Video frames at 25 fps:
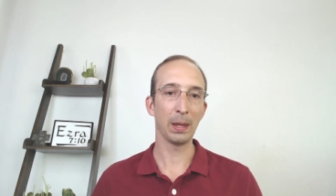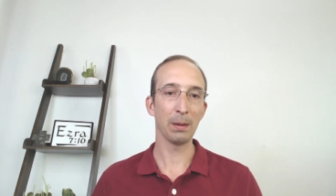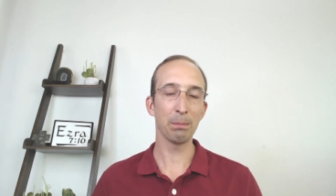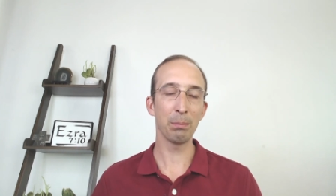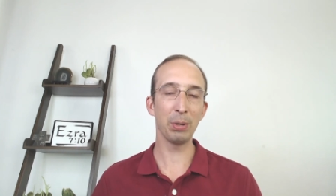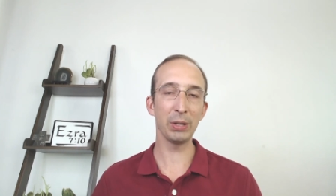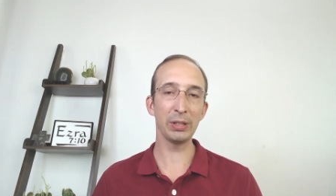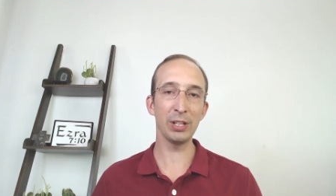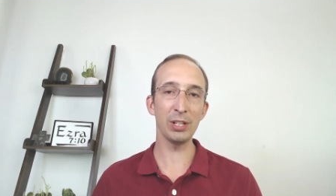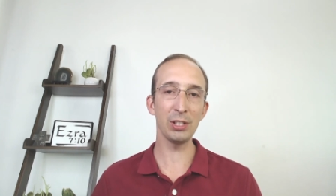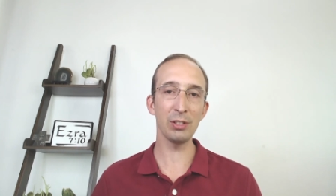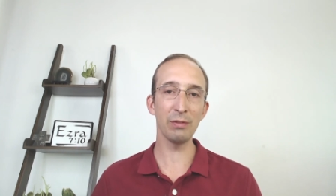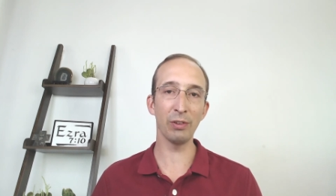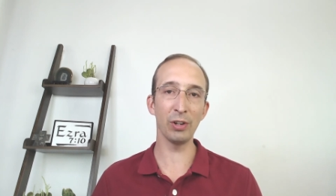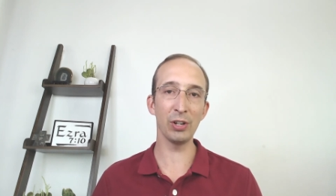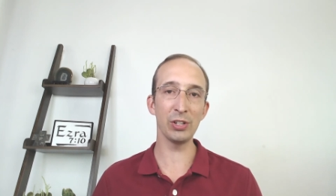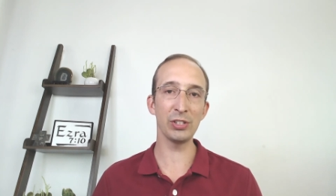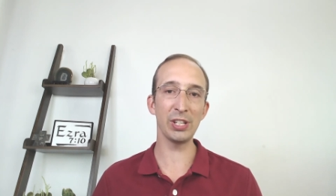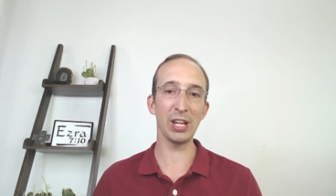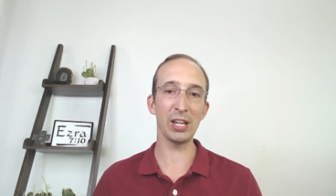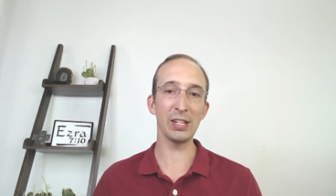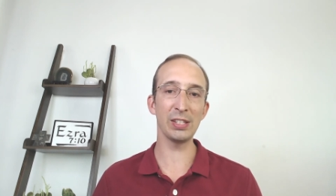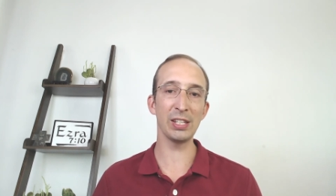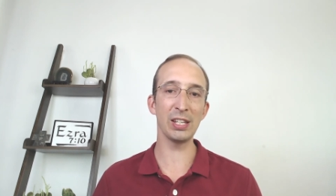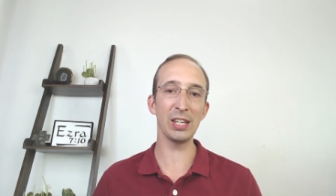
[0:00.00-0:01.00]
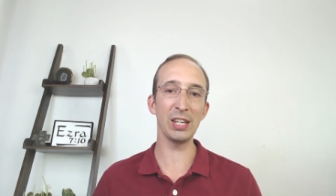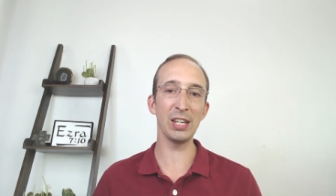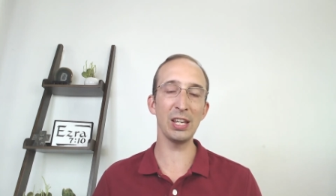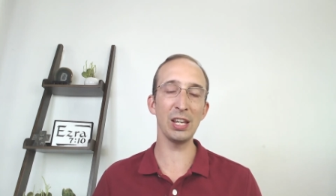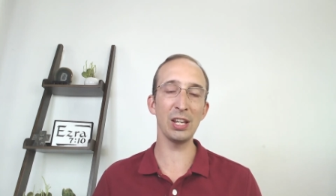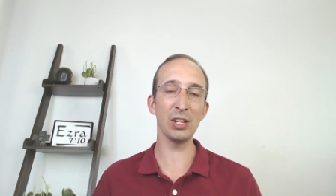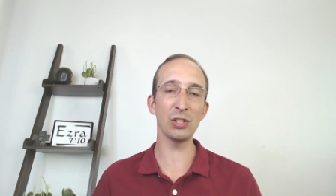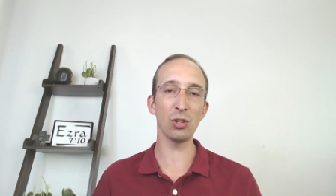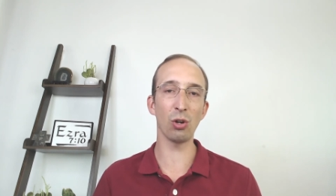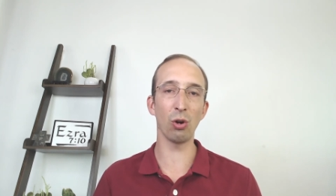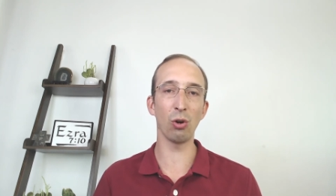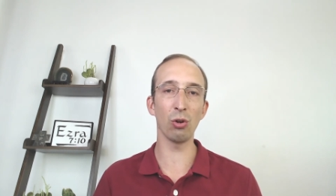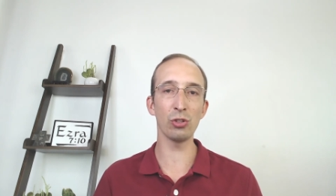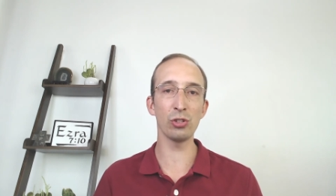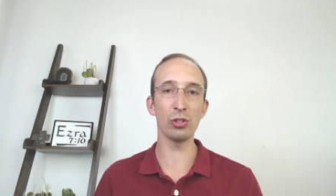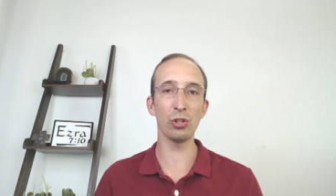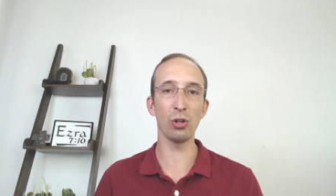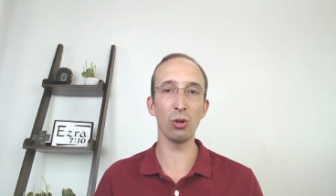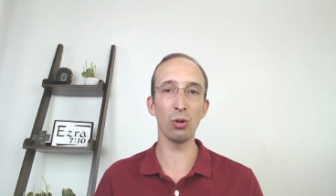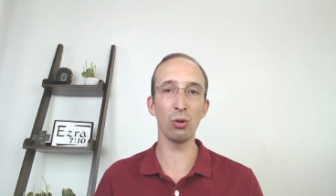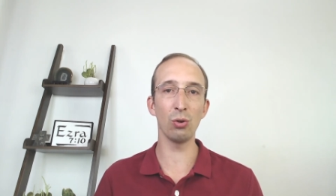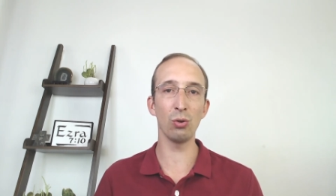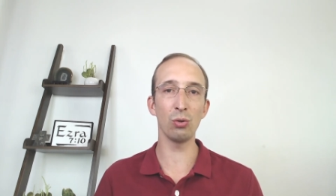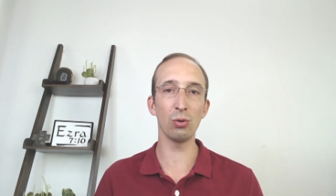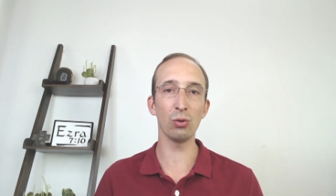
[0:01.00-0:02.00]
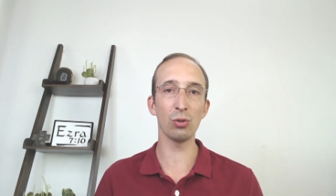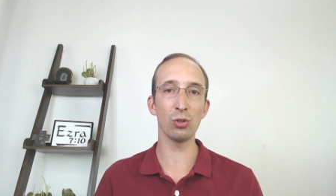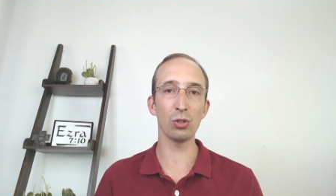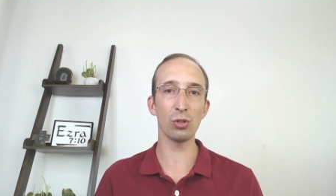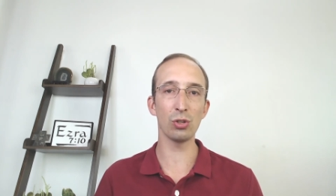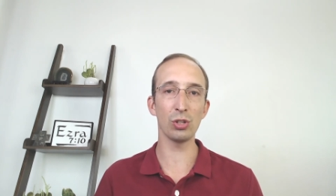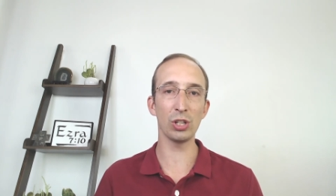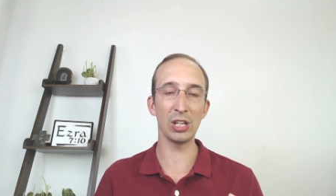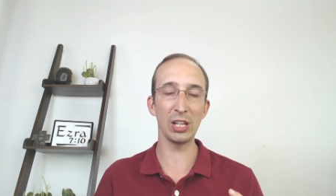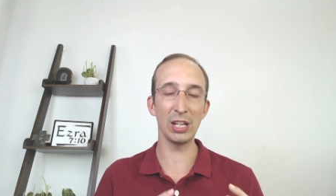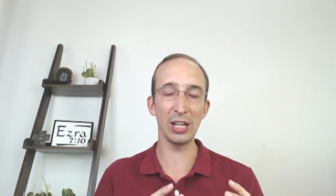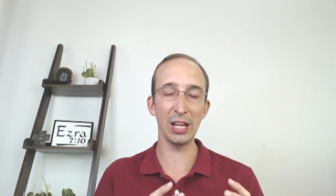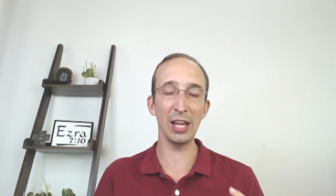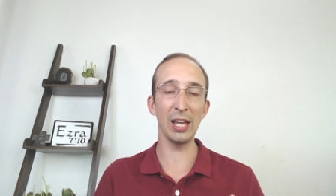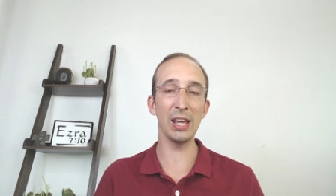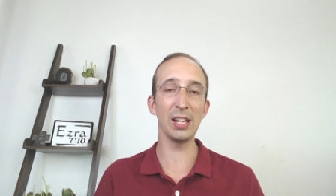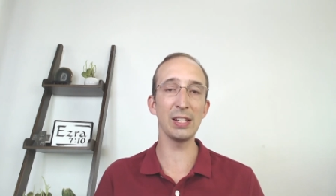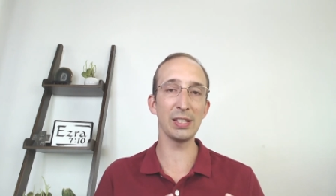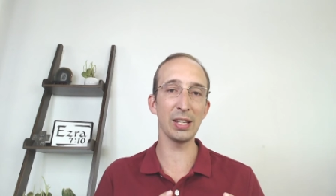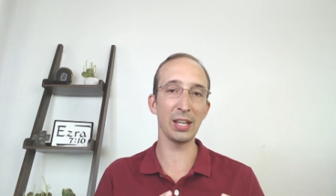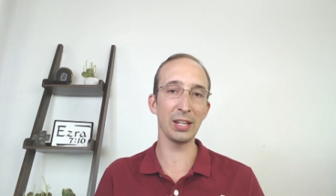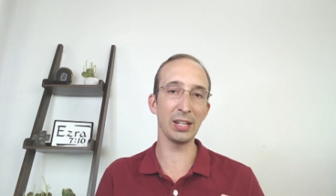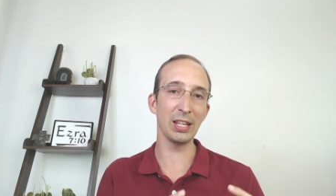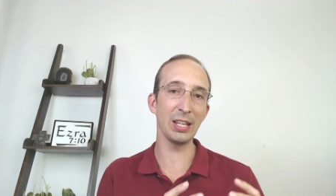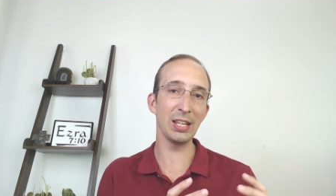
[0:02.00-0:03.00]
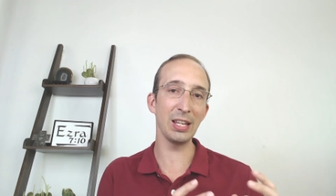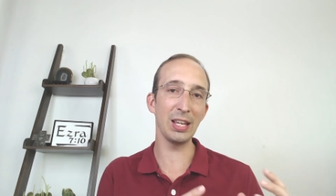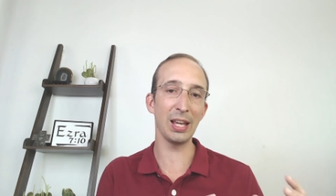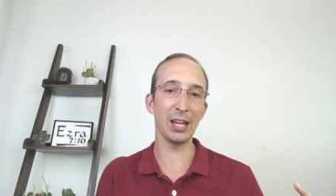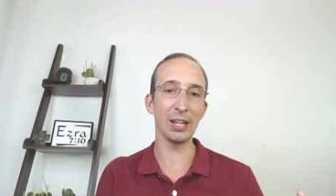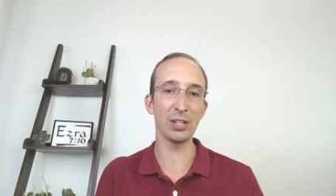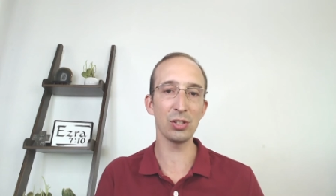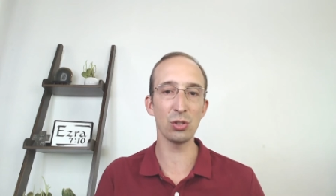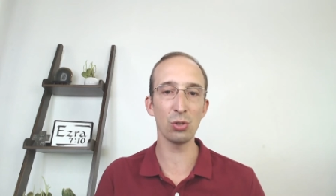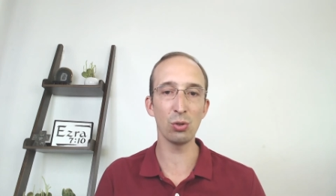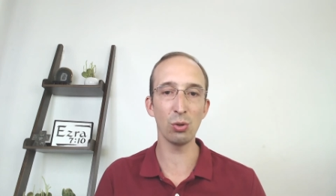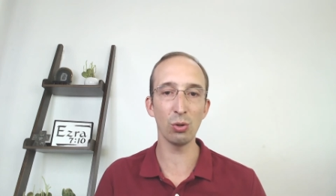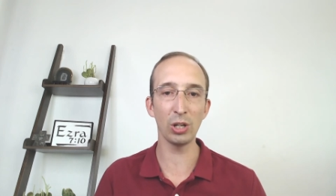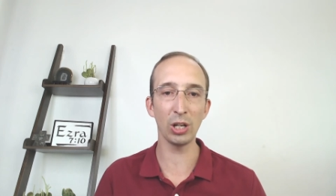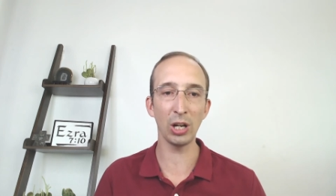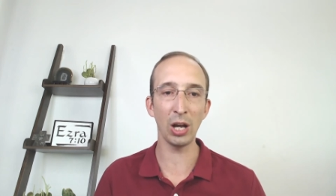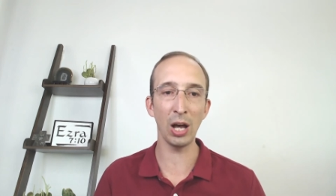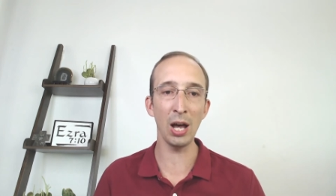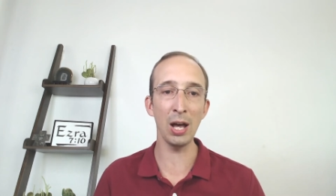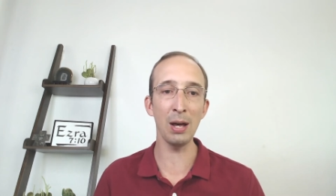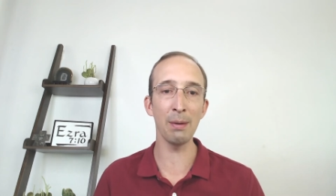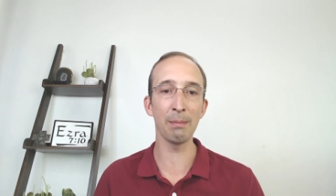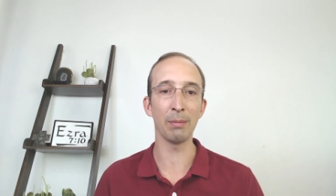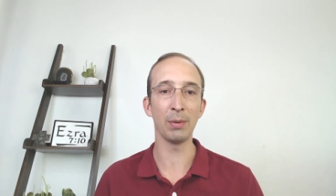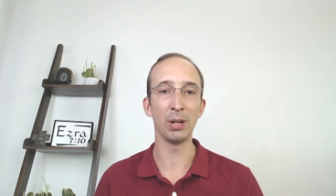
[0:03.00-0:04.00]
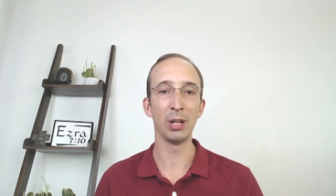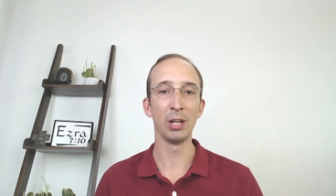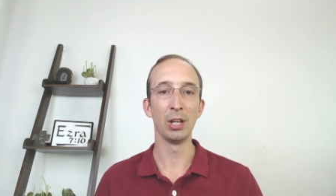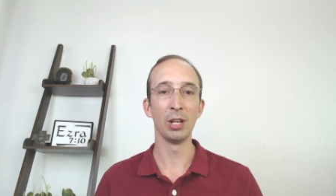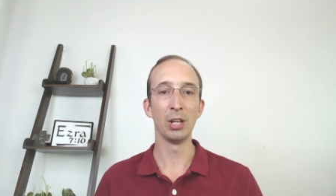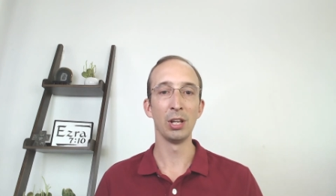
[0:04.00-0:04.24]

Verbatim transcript: But this verse says he is also, he is and he is to come.